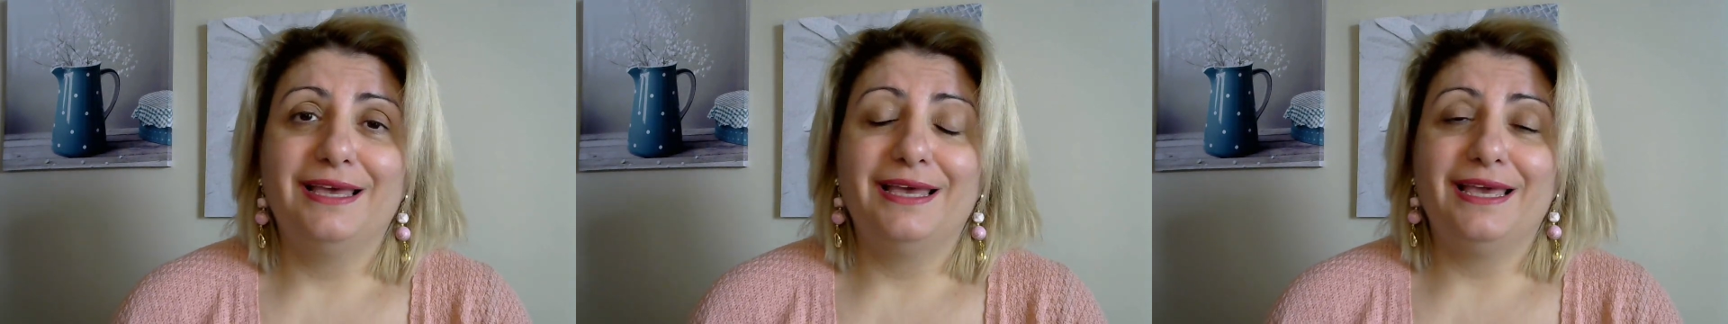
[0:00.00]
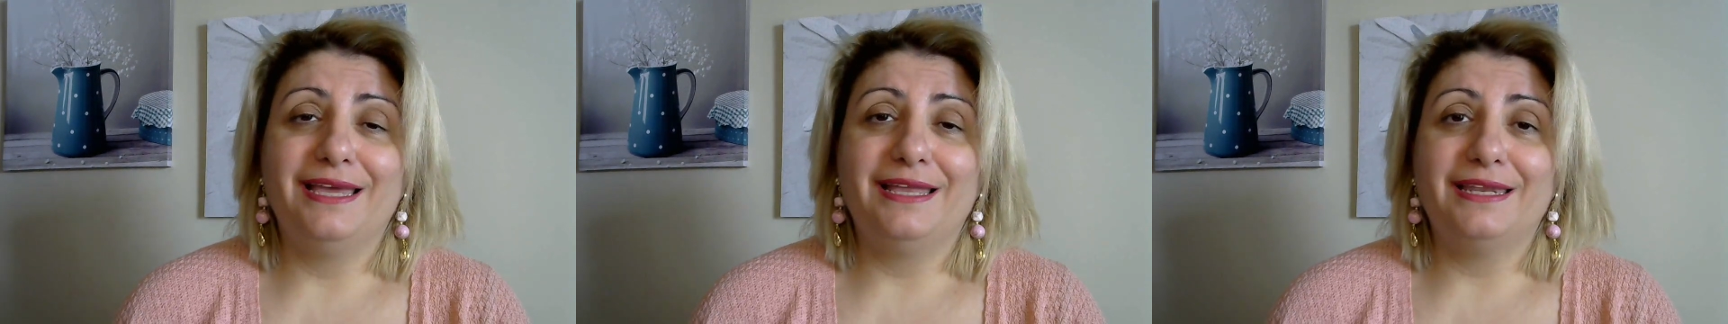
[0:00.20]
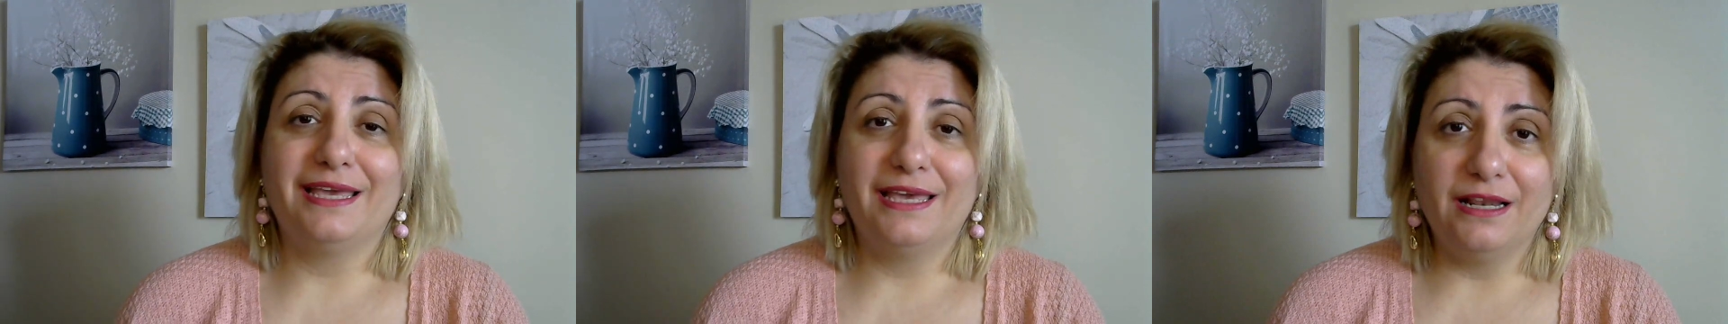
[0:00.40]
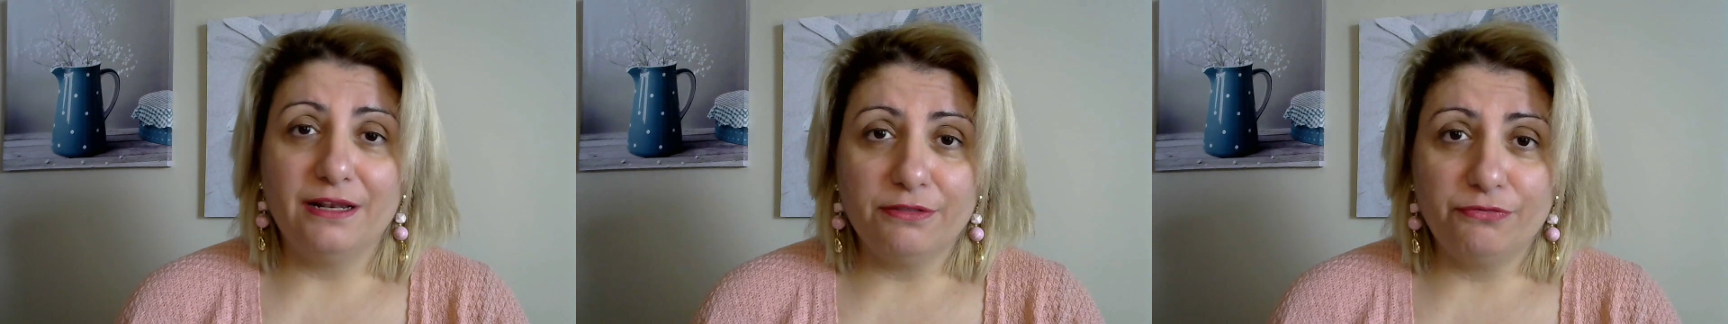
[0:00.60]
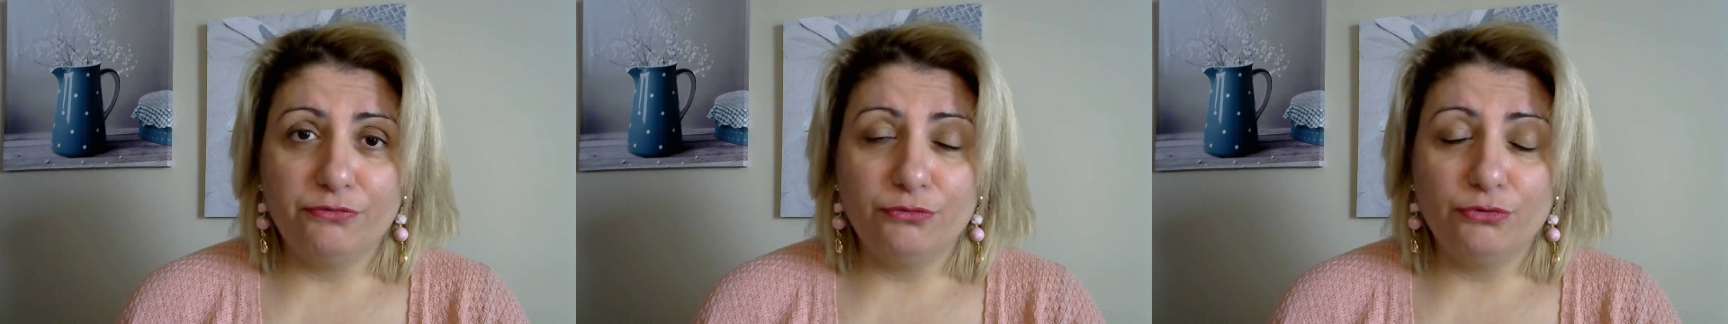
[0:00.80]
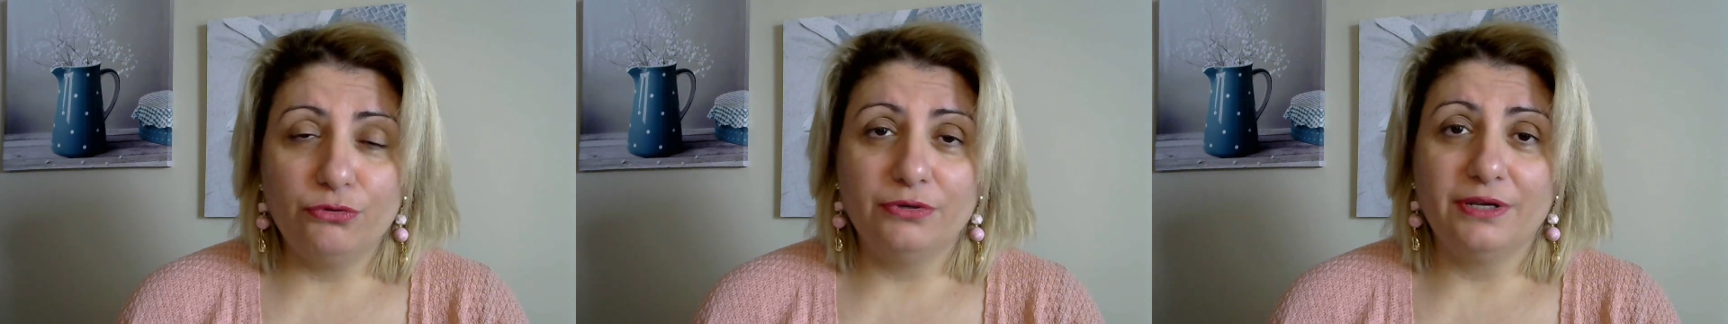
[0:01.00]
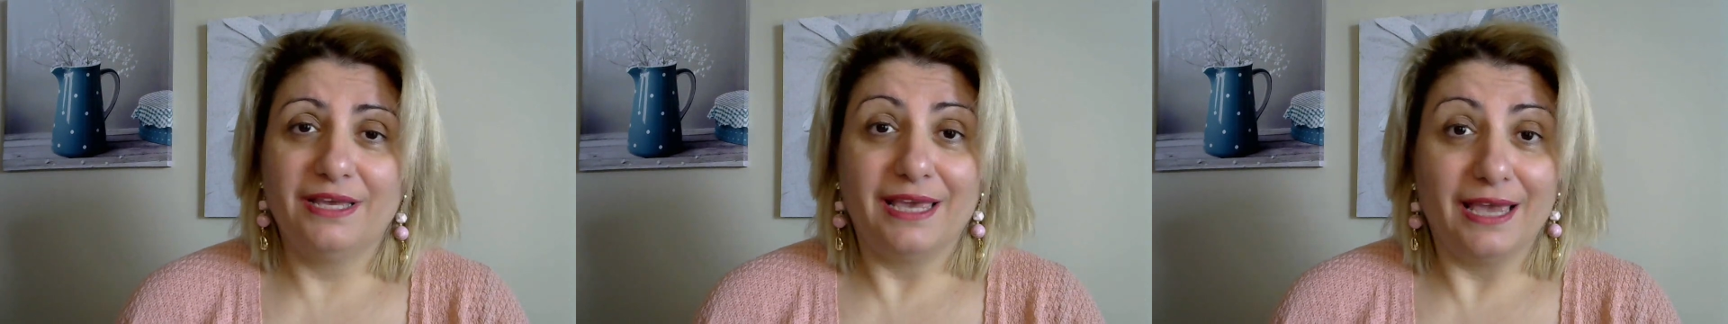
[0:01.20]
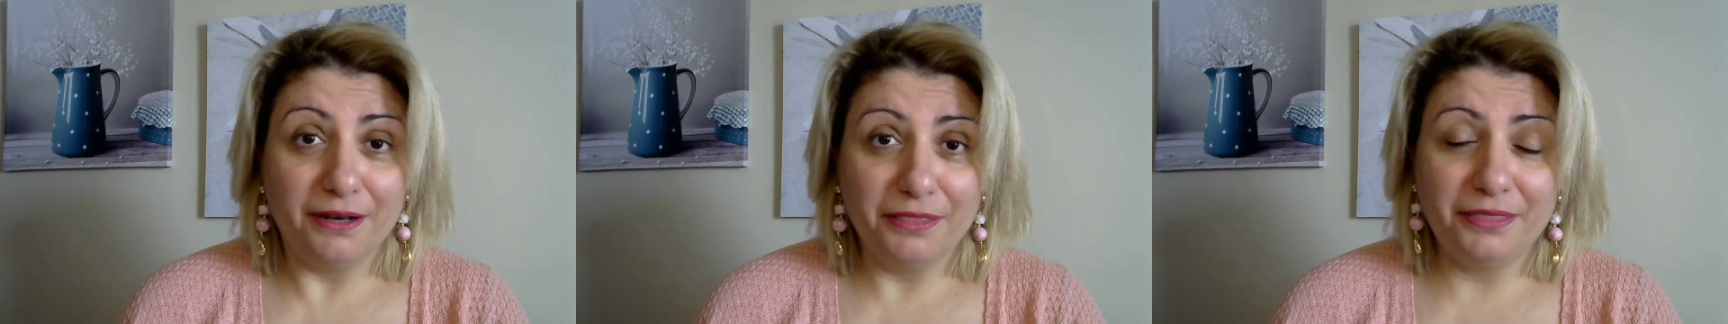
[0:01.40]
in a
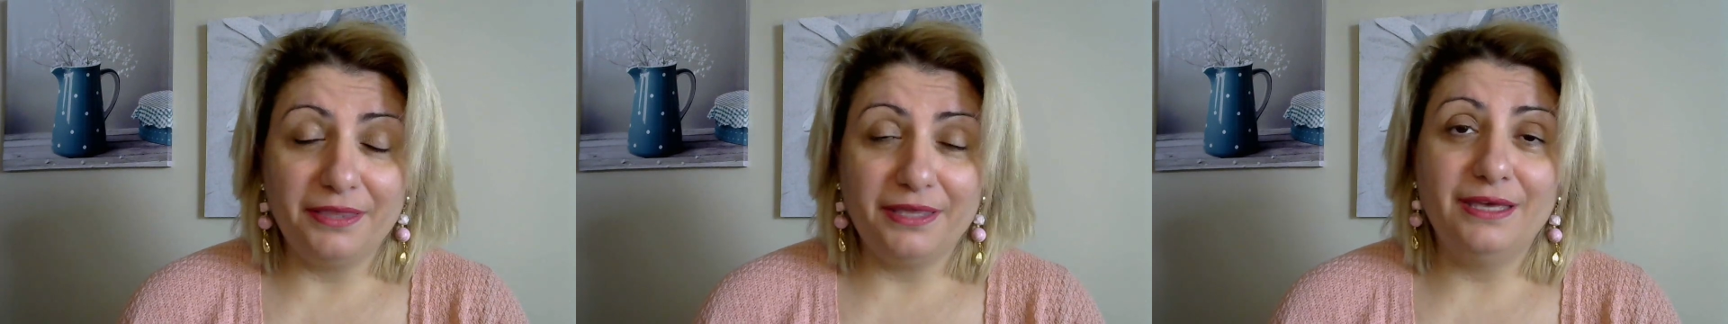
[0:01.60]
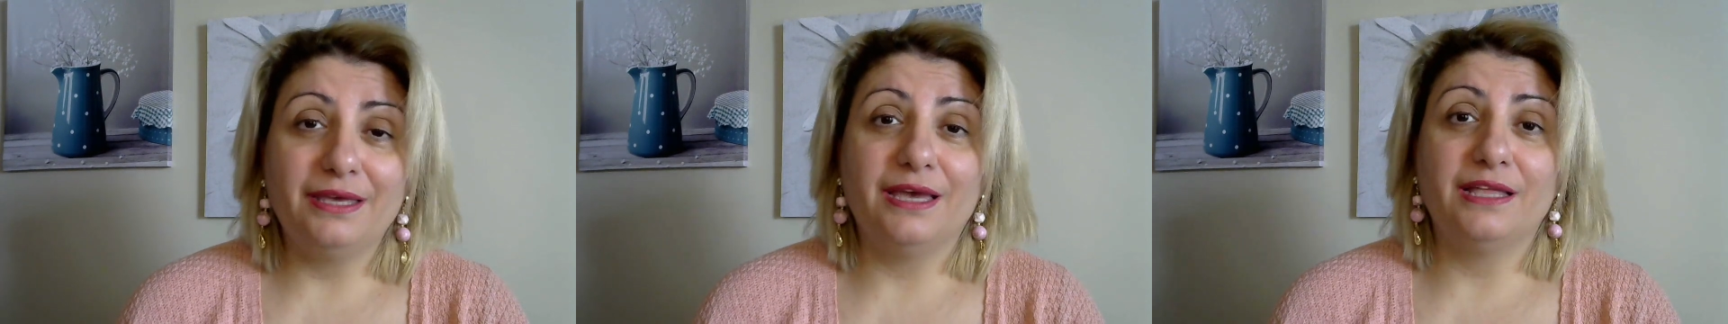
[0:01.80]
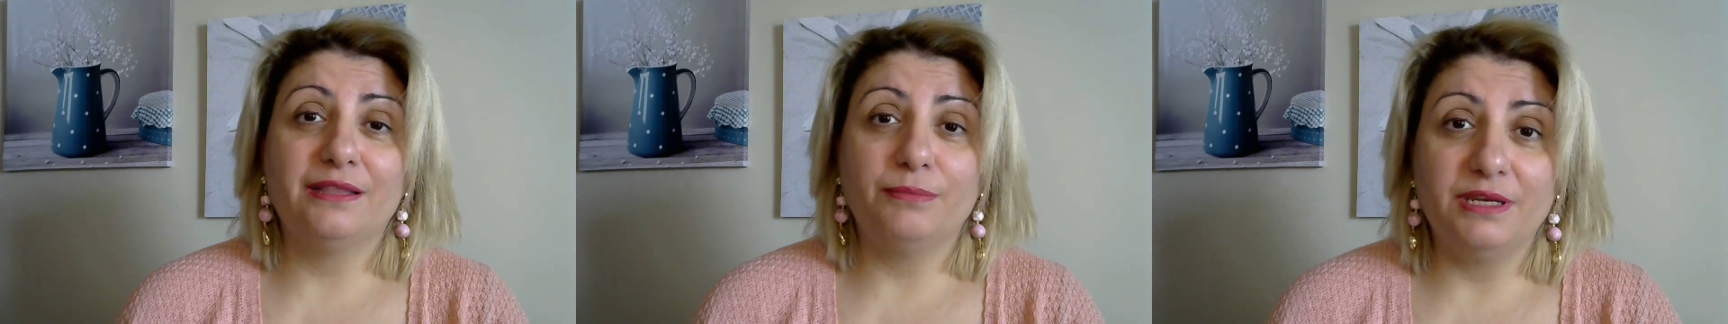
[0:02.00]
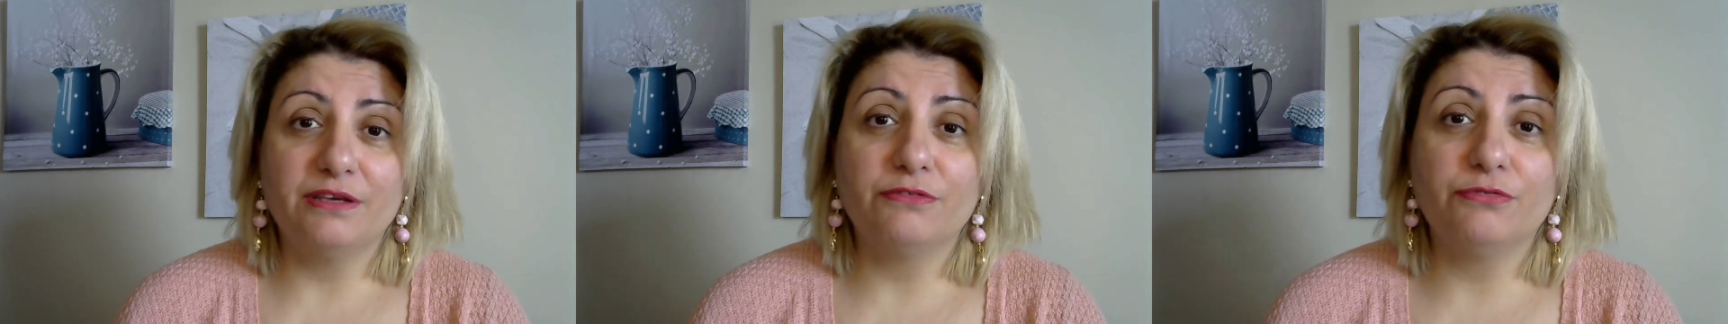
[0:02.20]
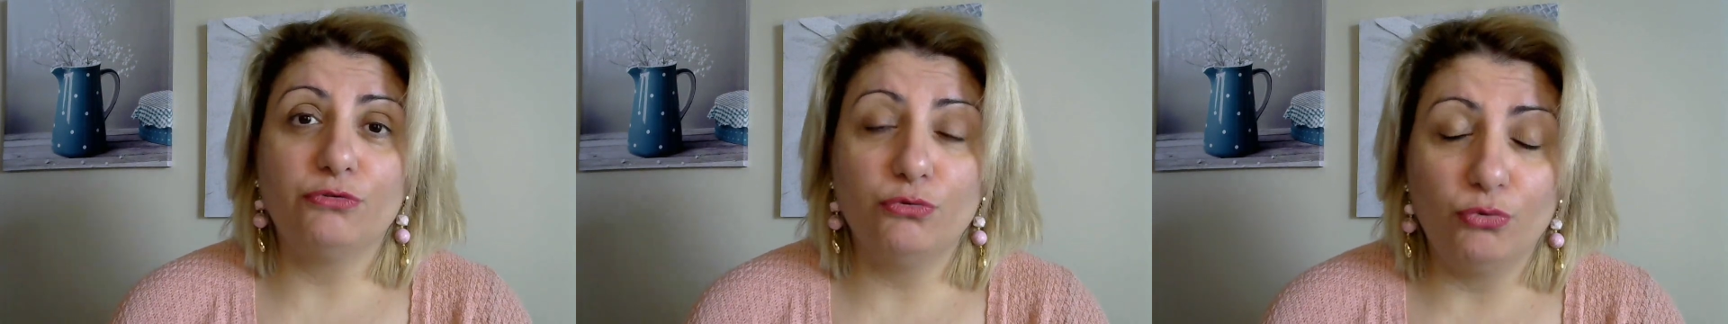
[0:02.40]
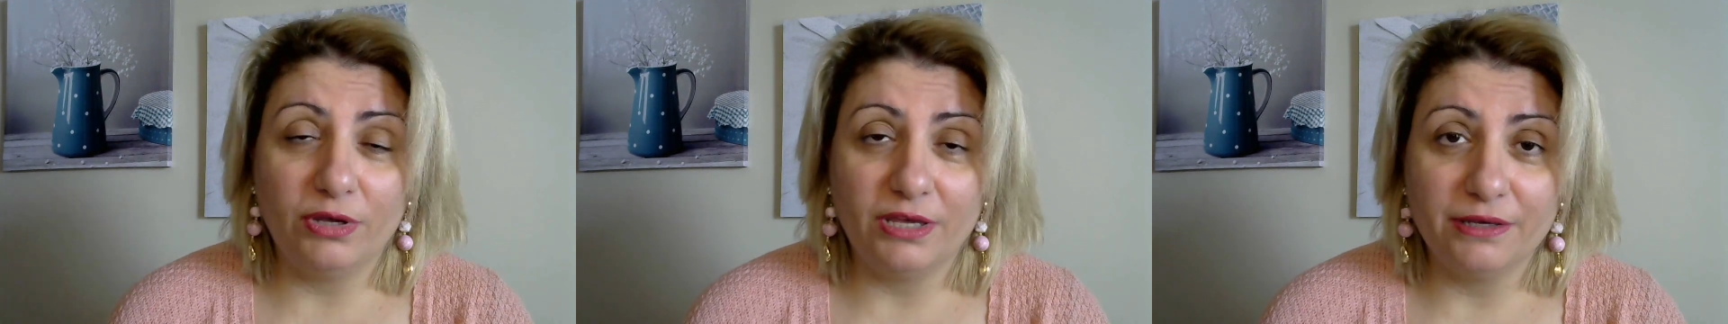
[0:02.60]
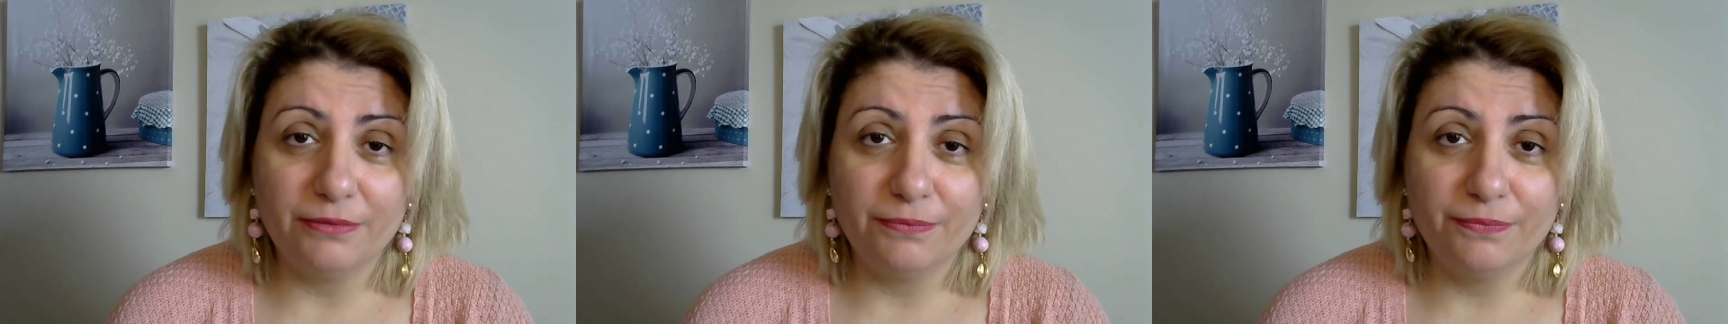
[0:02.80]
healthy and meaningful way.